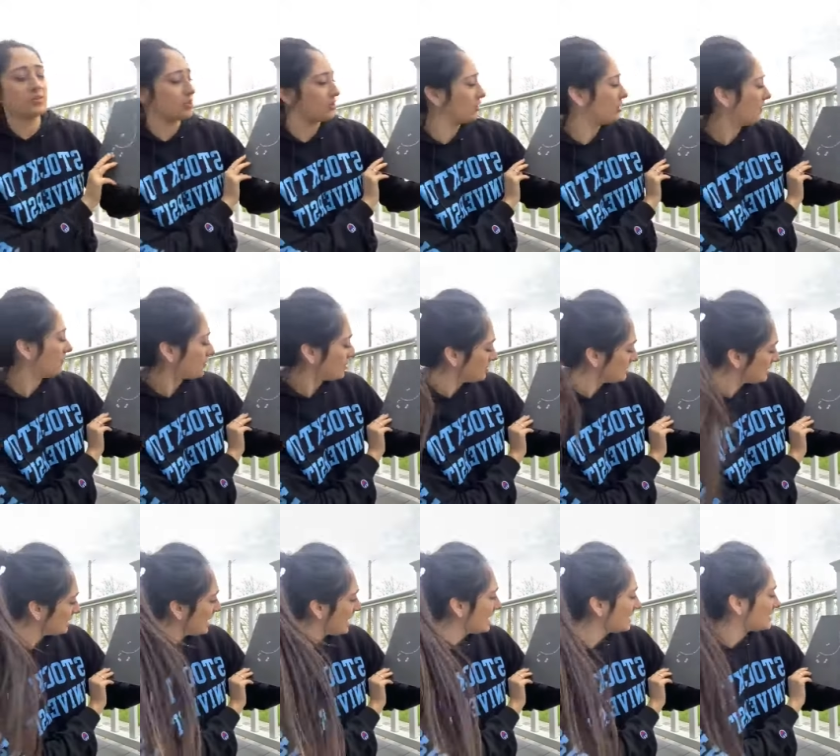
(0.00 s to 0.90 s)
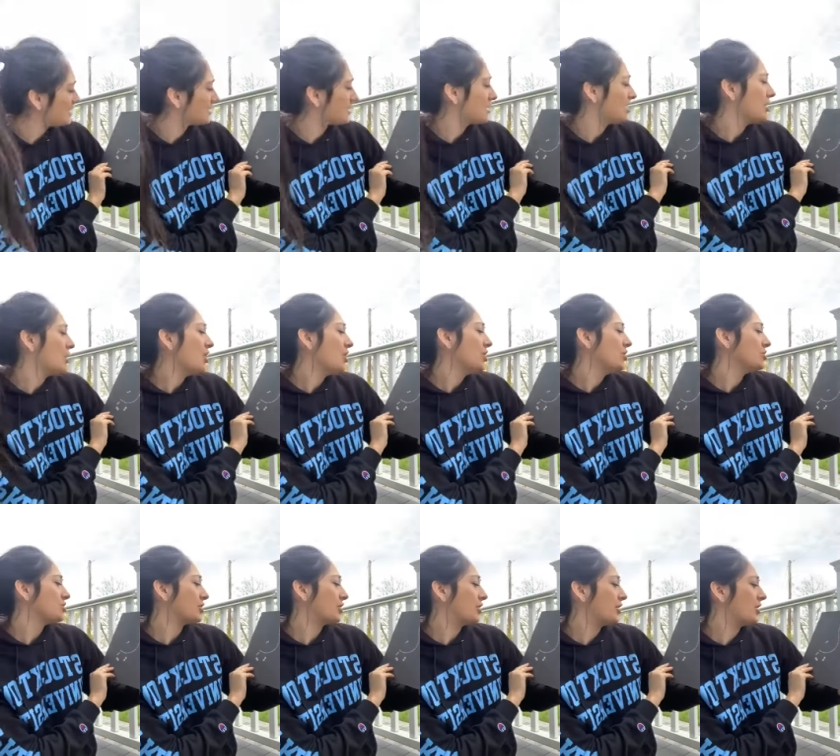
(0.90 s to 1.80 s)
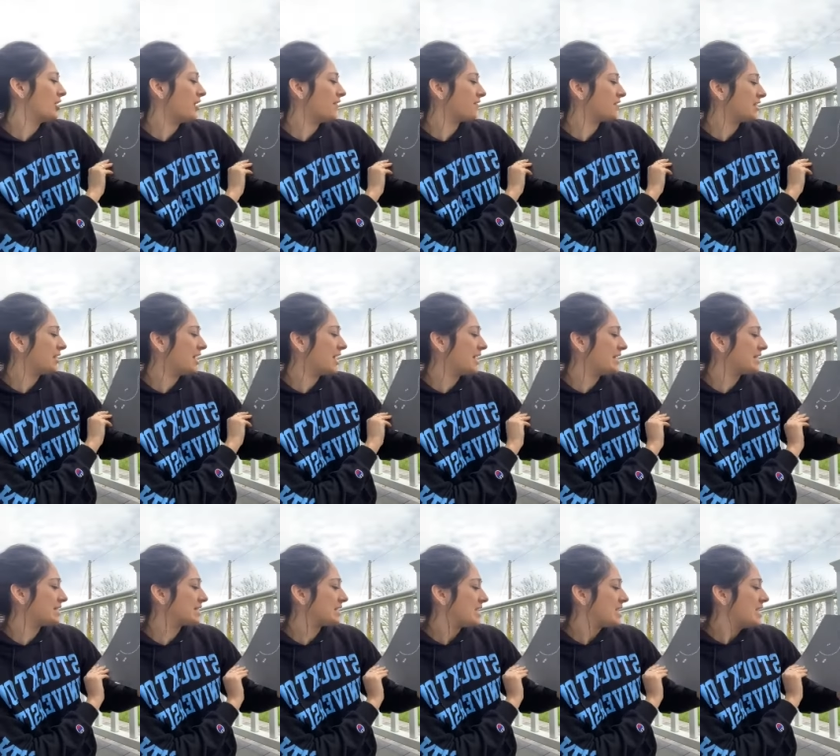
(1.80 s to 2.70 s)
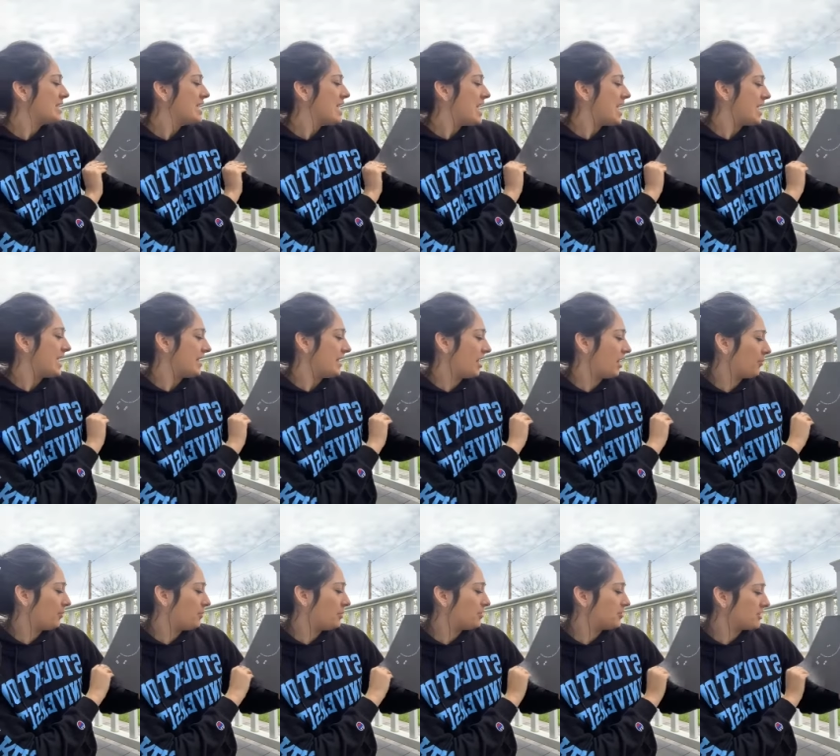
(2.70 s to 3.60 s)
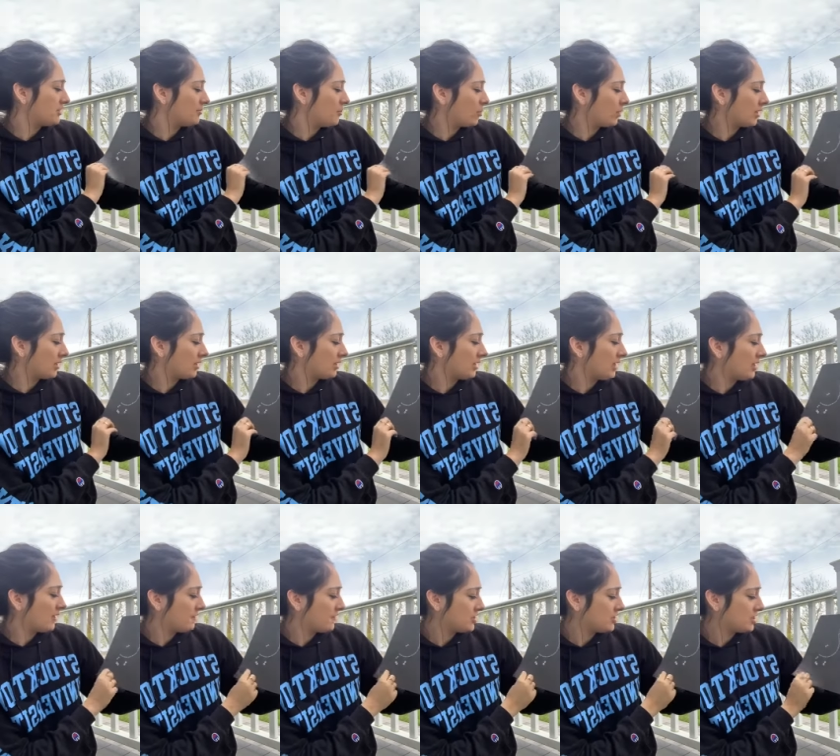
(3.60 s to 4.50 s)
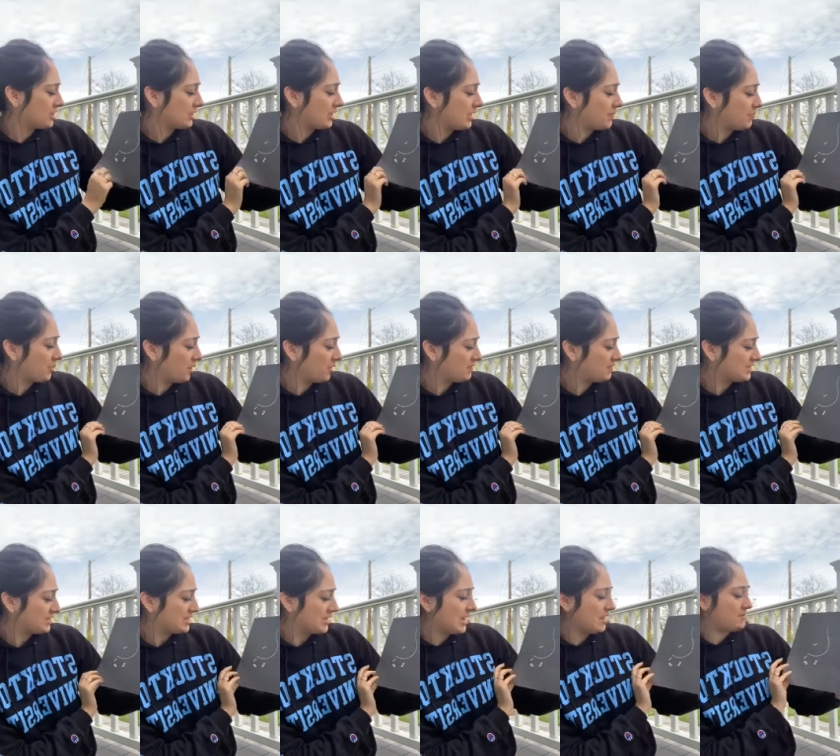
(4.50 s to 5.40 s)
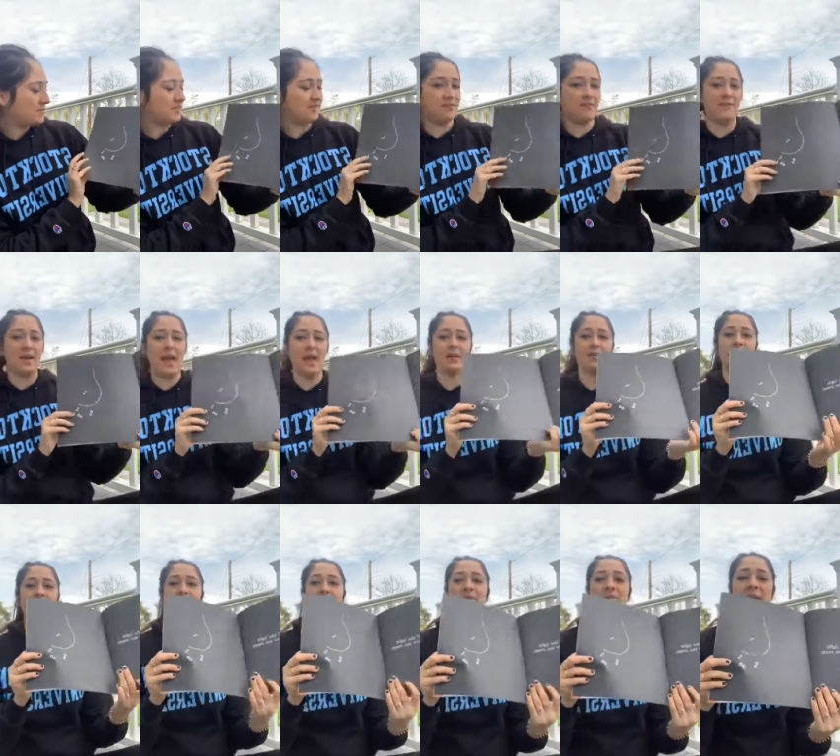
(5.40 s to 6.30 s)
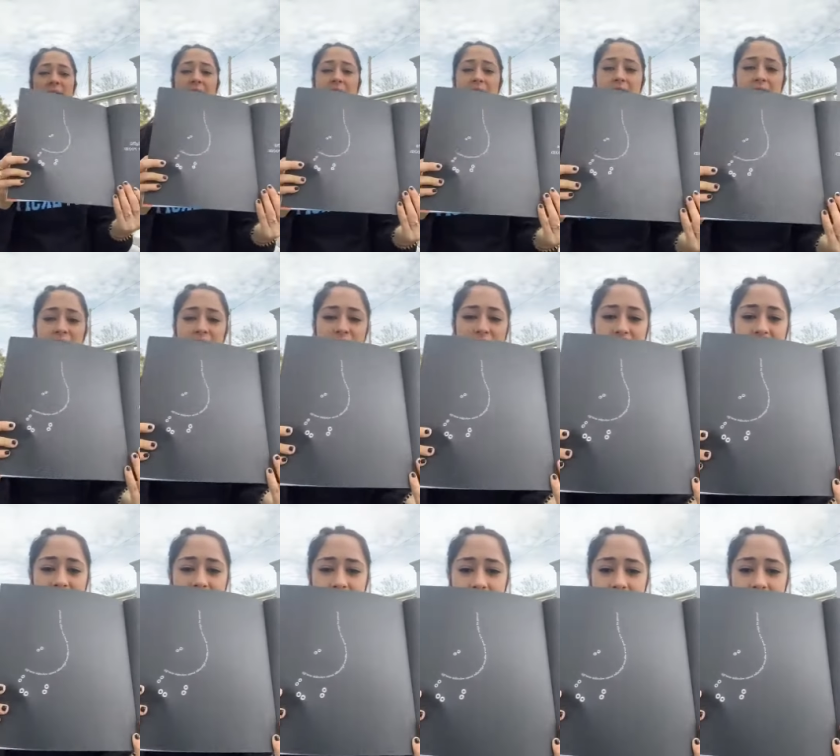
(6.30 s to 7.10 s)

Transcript: turn off those lights. Turning off the lights and help using more efficient light bulbs saves valuable energy.